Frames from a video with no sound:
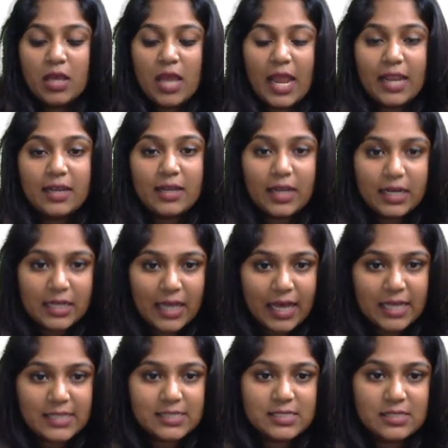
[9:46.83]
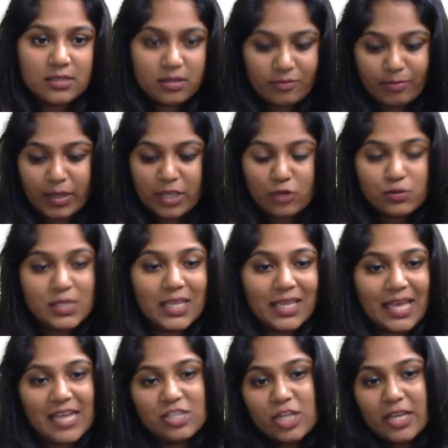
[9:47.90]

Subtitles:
And it has, by using cash,